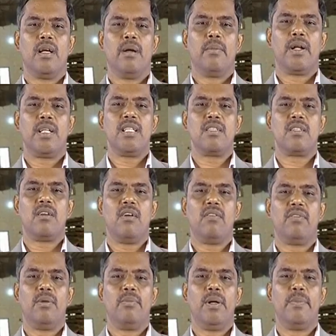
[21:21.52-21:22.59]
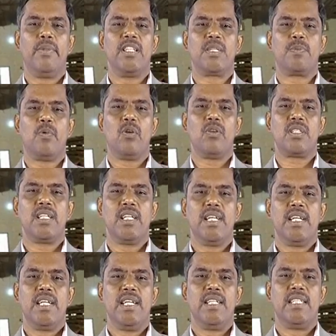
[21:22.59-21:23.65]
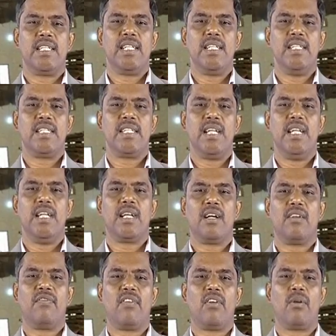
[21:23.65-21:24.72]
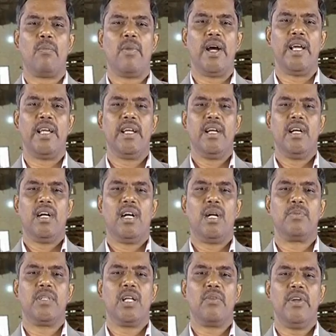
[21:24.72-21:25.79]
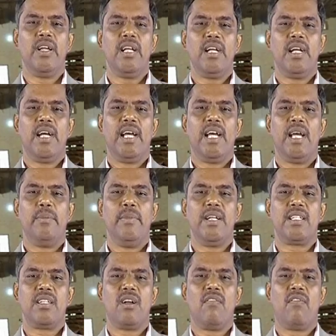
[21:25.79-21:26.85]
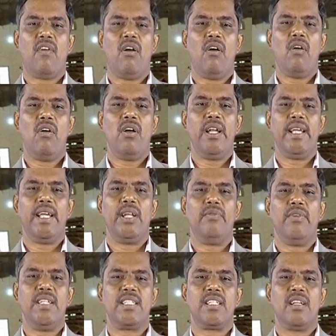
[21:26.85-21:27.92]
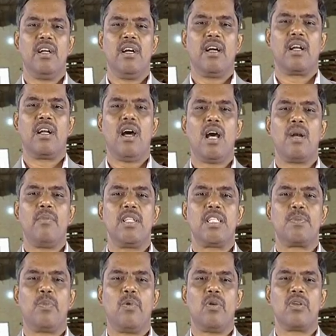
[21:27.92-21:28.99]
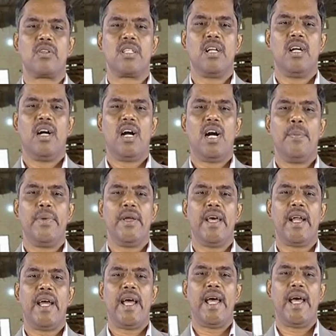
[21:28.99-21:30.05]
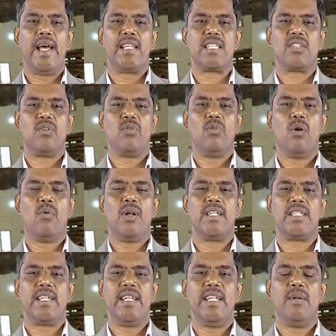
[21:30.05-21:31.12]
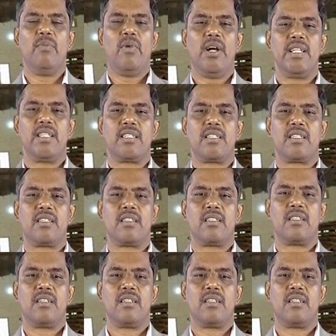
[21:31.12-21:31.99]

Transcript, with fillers: Presence of pebrine spores is essentially confirmed by observing a mixture of all in which normal spores appear as oval shining bodies.